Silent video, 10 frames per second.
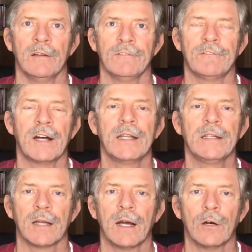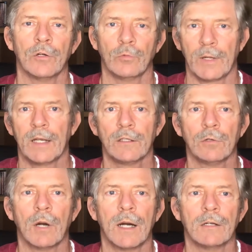find out where
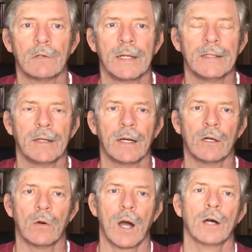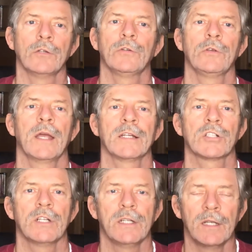you are right now? How do you
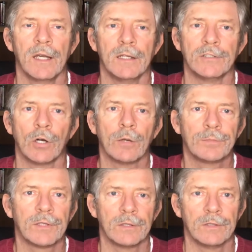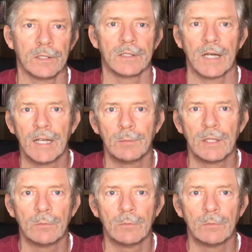actually adopt the diamond